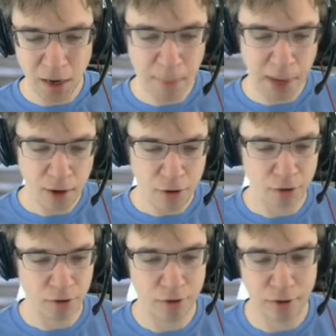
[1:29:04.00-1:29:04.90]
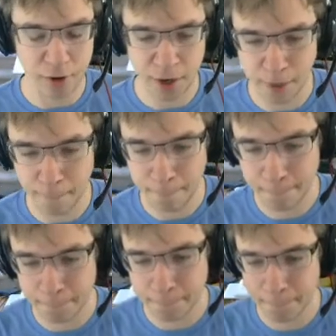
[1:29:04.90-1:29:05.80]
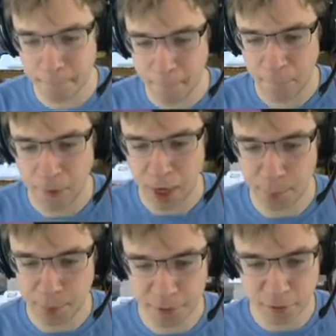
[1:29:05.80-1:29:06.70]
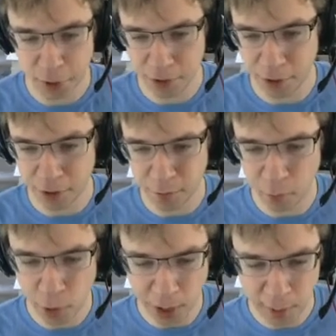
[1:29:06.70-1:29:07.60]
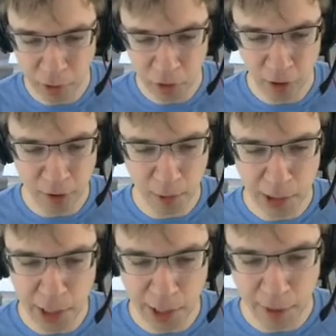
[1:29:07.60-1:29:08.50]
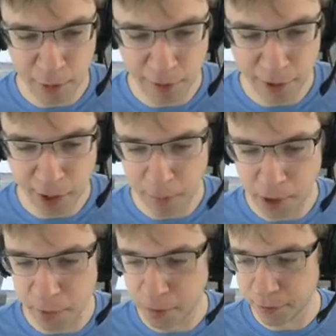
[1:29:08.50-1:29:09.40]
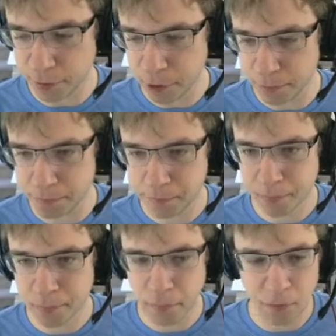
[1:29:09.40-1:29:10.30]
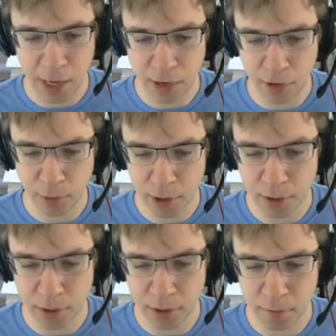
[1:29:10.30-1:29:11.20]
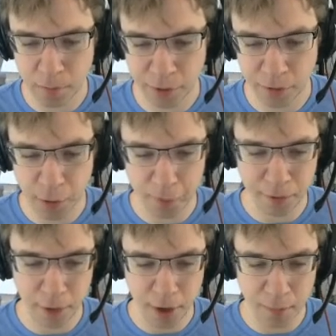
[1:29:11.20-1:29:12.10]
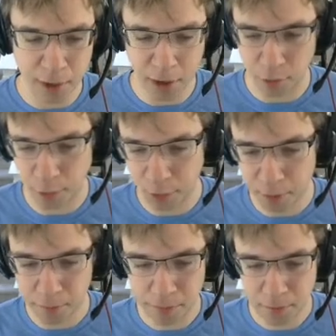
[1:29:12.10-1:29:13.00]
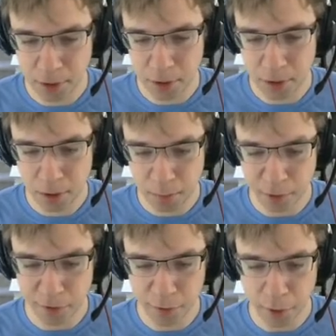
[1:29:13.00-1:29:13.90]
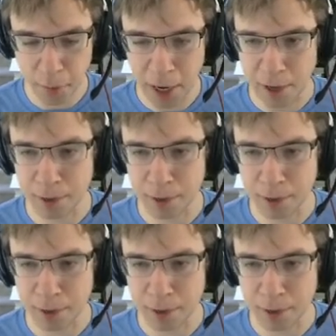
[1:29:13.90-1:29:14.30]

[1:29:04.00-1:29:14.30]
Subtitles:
to bash. And Blood for Blood does more damage, so I think we're going to Iron Wave Headbutt Blood for Blood. Actually, we're going to Blood for Blood before Headbutt because we want Blood for Blood back.